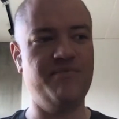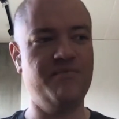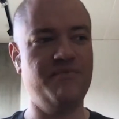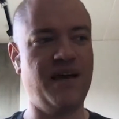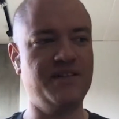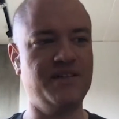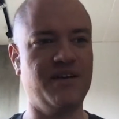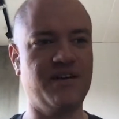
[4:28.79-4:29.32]

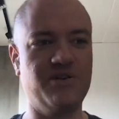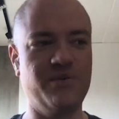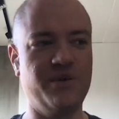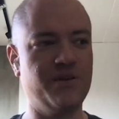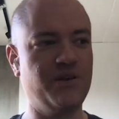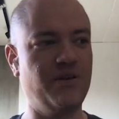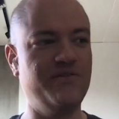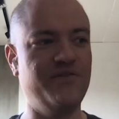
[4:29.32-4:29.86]
Matt Tucker, one of
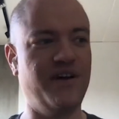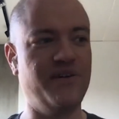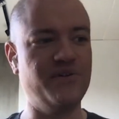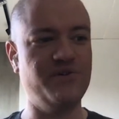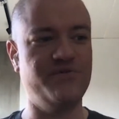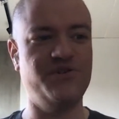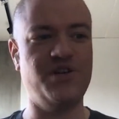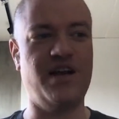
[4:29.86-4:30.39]
the
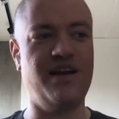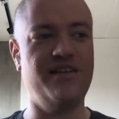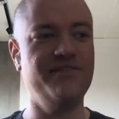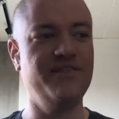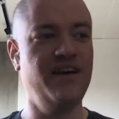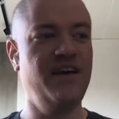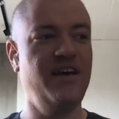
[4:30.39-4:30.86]
co-founders of Jive,